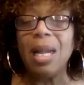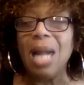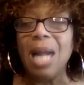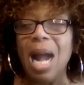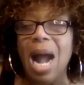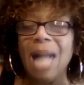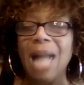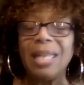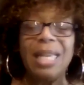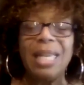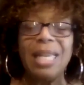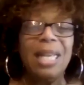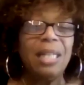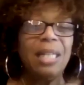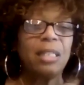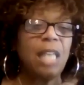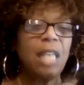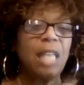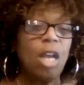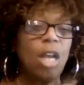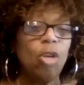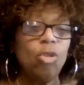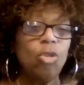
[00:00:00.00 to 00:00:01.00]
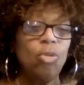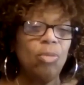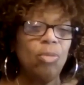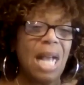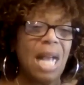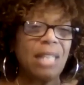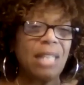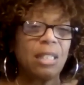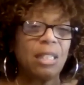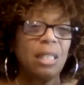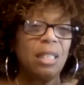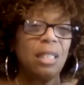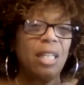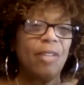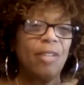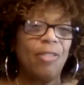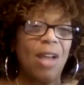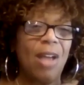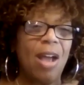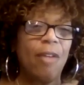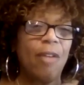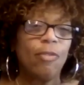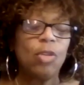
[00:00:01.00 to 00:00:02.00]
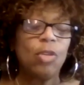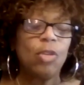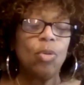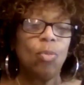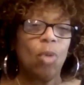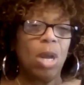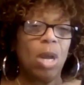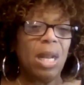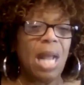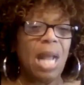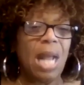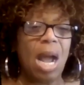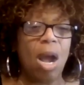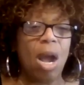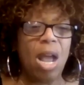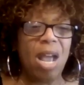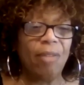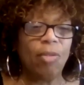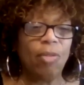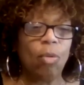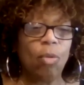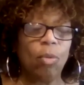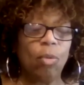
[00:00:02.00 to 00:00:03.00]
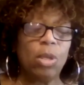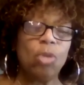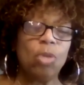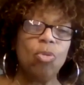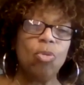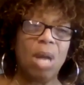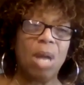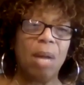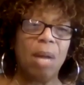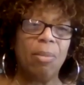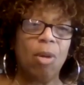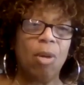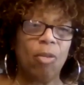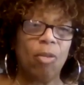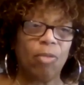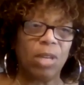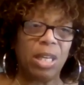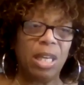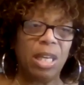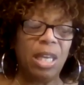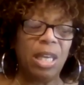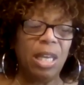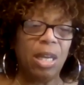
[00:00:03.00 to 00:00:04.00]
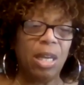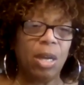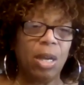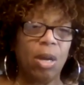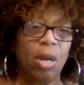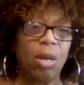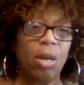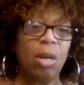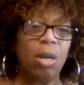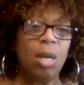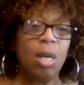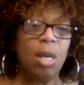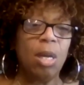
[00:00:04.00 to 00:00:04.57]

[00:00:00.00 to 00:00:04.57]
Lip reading: I can't tell you not to live however you want. However, when you come over here,